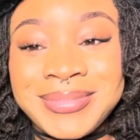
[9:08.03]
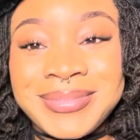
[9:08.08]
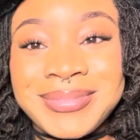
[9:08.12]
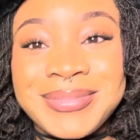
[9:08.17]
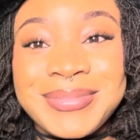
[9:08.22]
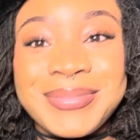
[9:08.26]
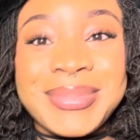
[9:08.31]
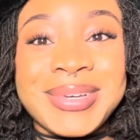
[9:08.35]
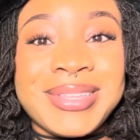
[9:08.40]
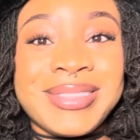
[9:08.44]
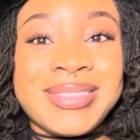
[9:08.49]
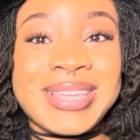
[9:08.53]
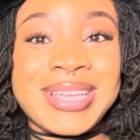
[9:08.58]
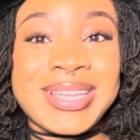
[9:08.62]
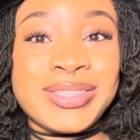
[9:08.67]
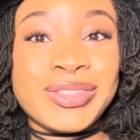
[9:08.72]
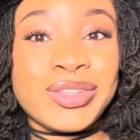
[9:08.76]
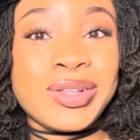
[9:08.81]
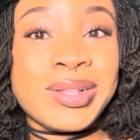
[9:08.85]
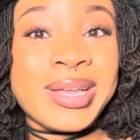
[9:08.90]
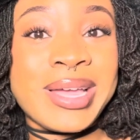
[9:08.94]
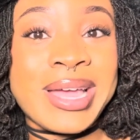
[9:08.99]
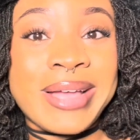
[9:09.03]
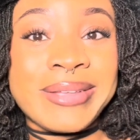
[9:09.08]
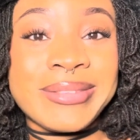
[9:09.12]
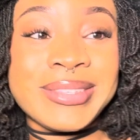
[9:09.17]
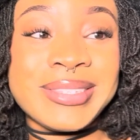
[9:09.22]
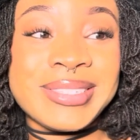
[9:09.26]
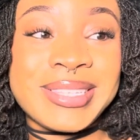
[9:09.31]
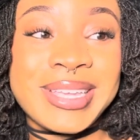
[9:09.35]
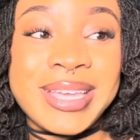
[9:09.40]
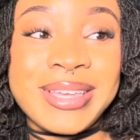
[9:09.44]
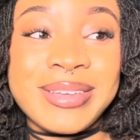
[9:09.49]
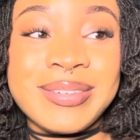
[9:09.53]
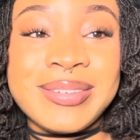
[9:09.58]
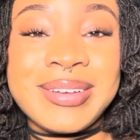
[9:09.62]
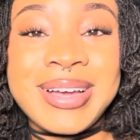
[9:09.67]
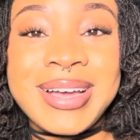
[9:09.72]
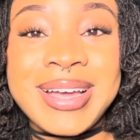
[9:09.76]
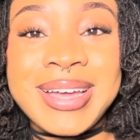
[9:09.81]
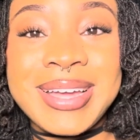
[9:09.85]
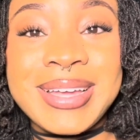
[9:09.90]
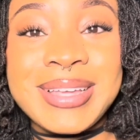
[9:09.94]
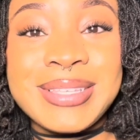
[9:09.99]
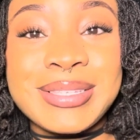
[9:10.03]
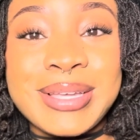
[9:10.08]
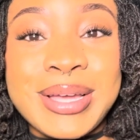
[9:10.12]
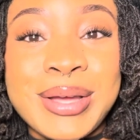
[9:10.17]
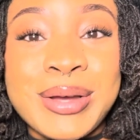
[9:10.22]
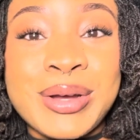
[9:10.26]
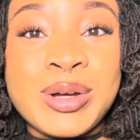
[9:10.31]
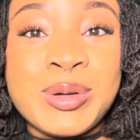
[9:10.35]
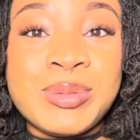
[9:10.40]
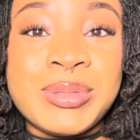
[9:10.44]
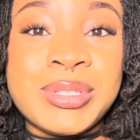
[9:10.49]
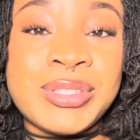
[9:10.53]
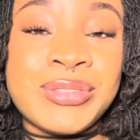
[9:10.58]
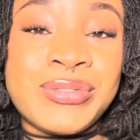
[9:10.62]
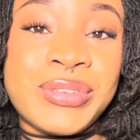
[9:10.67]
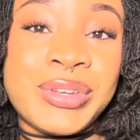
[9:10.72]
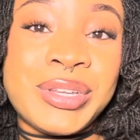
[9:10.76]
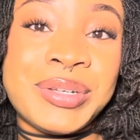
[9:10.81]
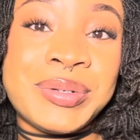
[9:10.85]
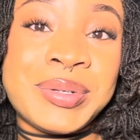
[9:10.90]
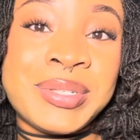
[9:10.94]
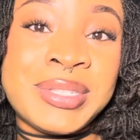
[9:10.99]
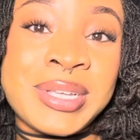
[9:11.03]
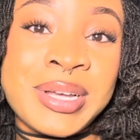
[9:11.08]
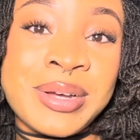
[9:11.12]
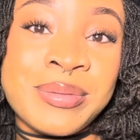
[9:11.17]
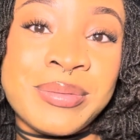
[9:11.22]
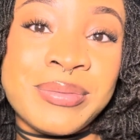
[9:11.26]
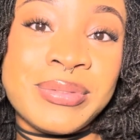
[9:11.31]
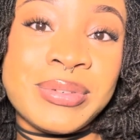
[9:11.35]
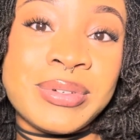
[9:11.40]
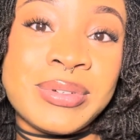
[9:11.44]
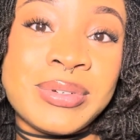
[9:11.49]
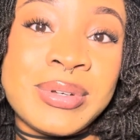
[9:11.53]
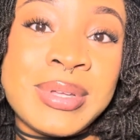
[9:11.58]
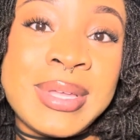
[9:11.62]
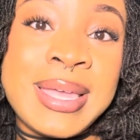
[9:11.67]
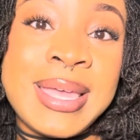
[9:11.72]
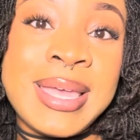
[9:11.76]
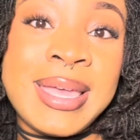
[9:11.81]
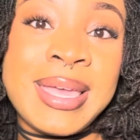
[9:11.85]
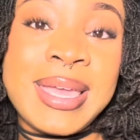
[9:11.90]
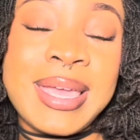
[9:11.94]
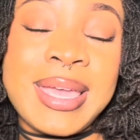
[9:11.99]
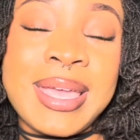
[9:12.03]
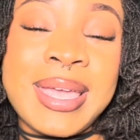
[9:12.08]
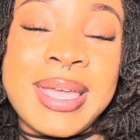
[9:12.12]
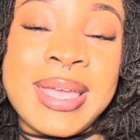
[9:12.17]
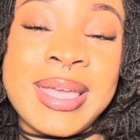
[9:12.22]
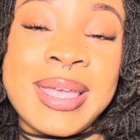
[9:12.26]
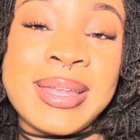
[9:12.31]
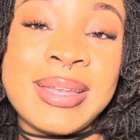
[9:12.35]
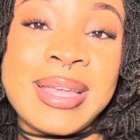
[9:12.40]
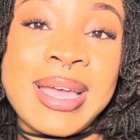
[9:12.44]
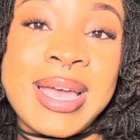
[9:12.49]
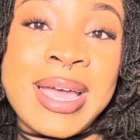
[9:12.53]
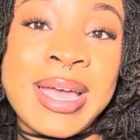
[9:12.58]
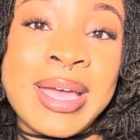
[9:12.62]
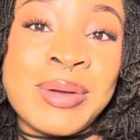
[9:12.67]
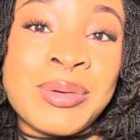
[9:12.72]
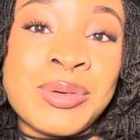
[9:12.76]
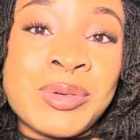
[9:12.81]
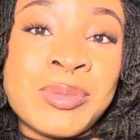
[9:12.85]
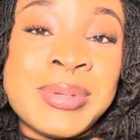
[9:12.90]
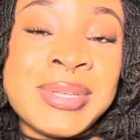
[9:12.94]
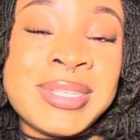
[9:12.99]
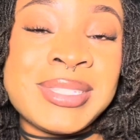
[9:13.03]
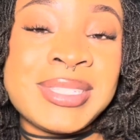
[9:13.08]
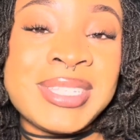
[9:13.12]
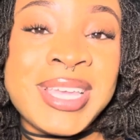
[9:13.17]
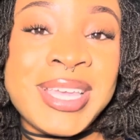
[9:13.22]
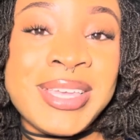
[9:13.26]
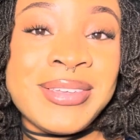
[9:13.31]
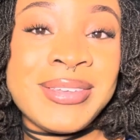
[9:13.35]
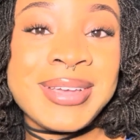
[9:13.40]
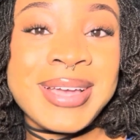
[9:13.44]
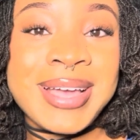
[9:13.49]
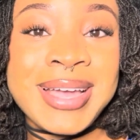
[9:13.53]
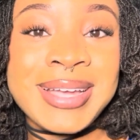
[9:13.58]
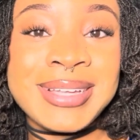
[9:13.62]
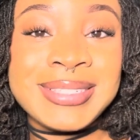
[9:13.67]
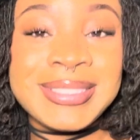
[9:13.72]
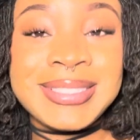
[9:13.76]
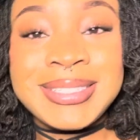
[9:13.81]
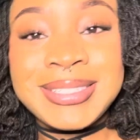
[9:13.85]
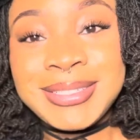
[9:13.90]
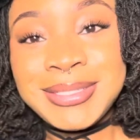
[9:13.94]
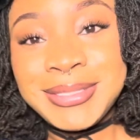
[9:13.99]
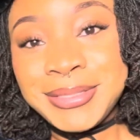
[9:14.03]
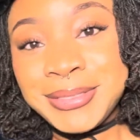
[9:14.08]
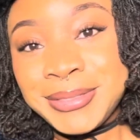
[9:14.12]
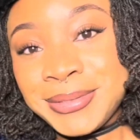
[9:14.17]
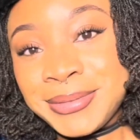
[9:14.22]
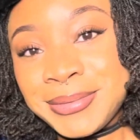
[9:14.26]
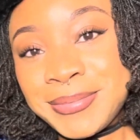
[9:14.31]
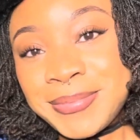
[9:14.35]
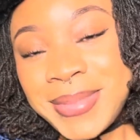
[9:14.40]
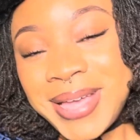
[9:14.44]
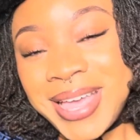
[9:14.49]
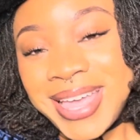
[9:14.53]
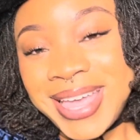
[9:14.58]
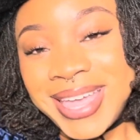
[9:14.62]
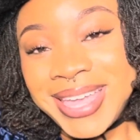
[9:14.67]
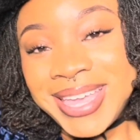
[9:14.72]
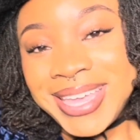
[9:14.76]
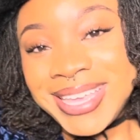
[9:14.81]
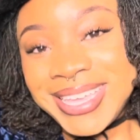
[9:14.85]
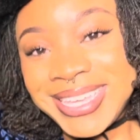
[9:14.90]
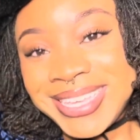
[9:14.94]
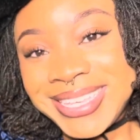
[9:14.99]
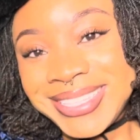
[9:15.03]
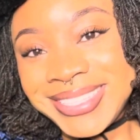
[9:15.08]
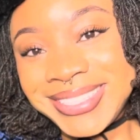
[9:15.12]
But that's all I have to say, you guys. I hope this video was helpful, and I will be seeing you guys soon. Bye.